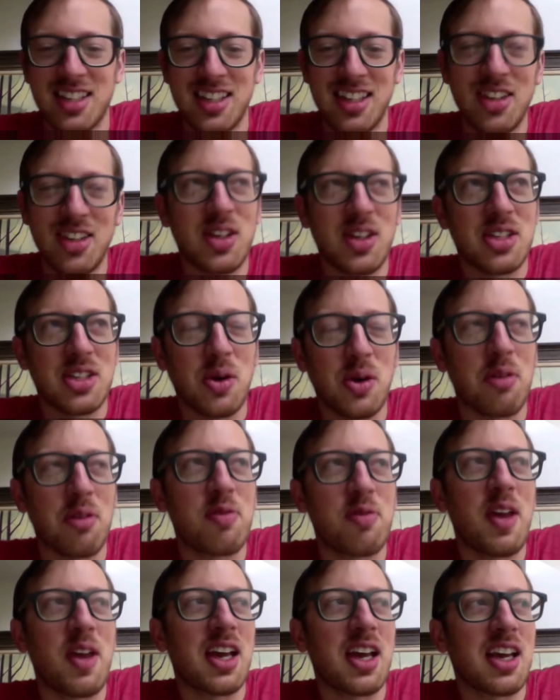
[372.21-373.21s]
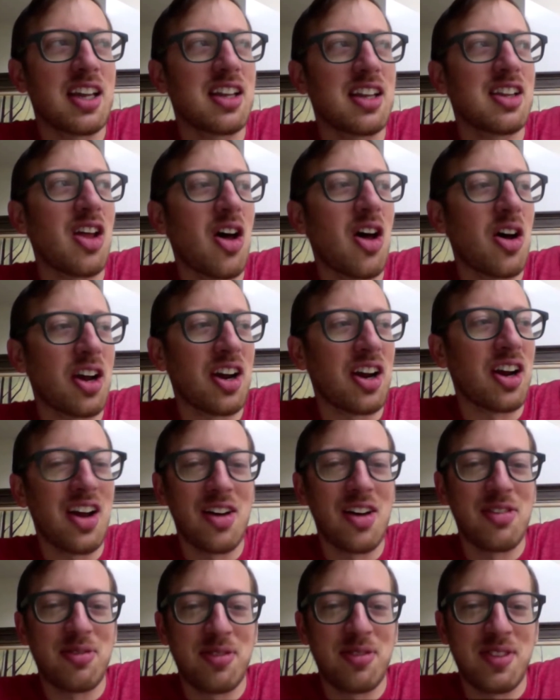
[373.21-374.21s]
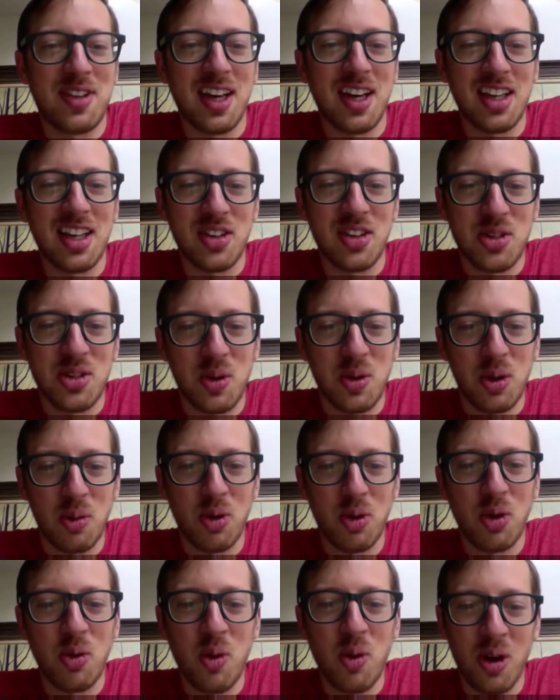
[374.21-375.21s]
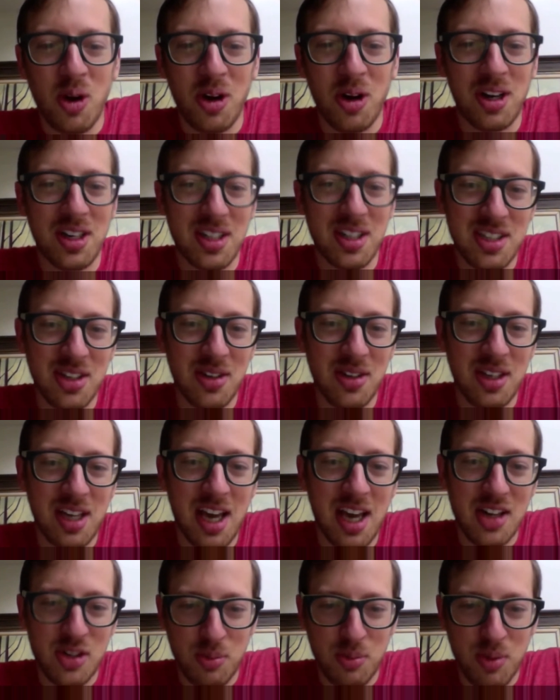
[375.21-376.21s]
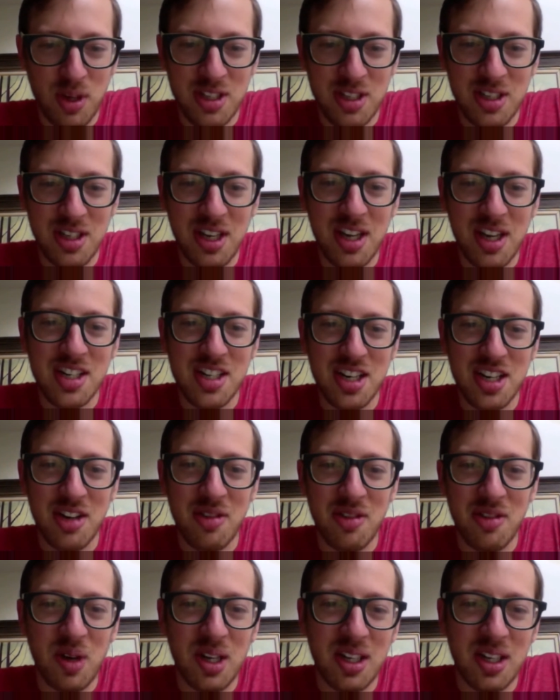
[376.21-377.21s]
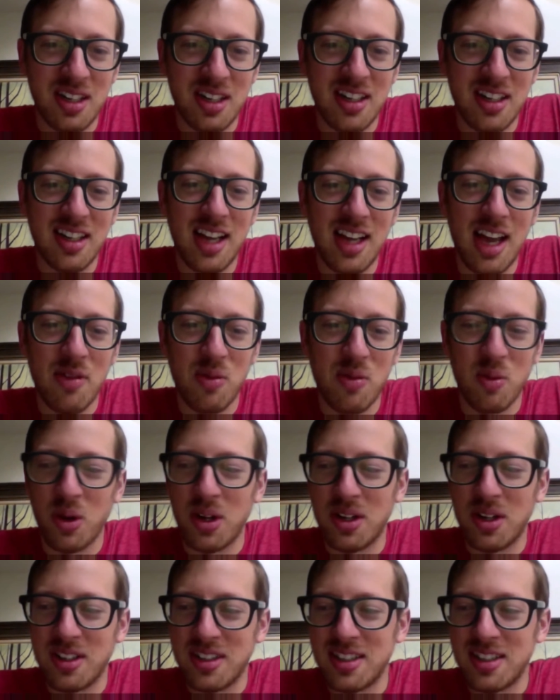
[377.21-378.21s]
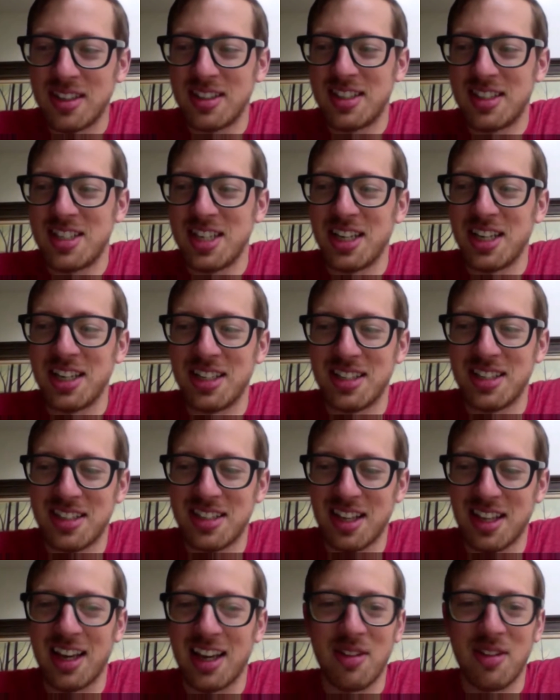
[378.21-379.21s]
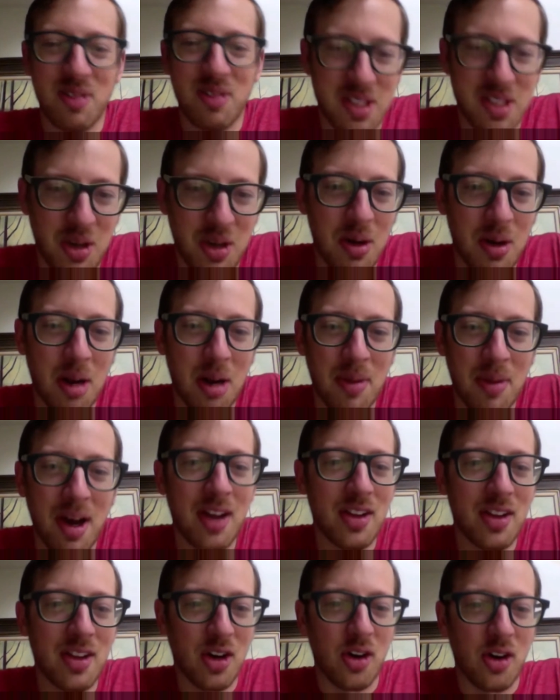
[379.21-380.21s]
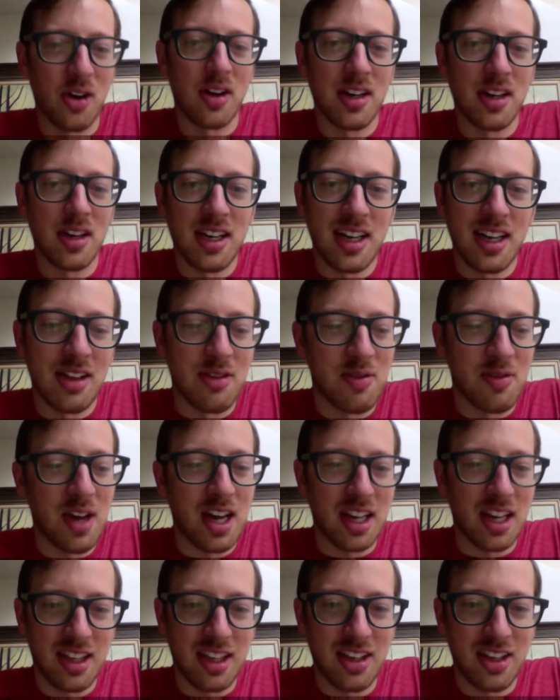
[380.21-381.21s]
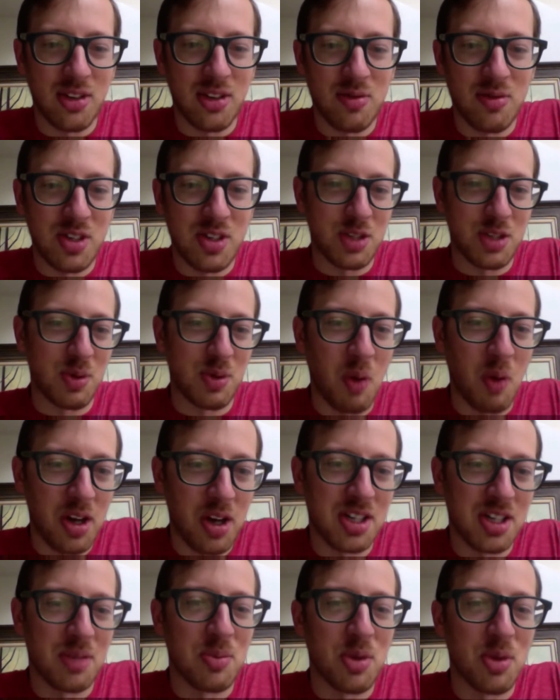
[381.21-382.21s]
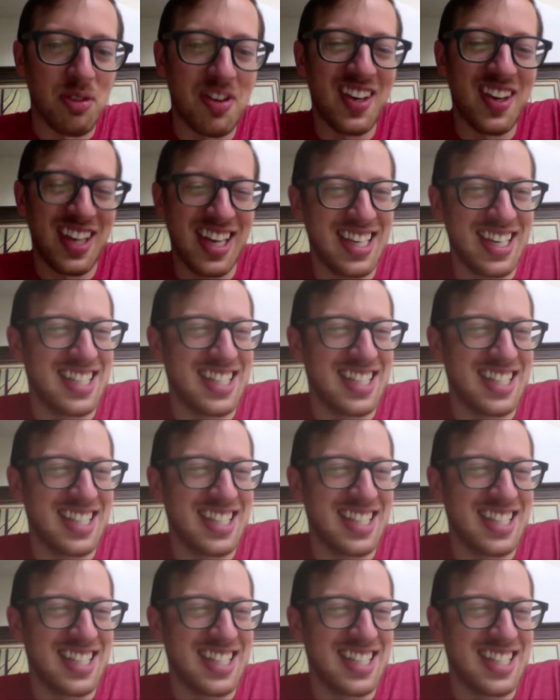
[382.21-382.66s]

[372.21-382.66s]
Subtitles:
you could sort of fake it long enough that you're doing real work until the actual presentation, when everyone sees like what's going on behind the curtain and the fact that you've just been watching movies.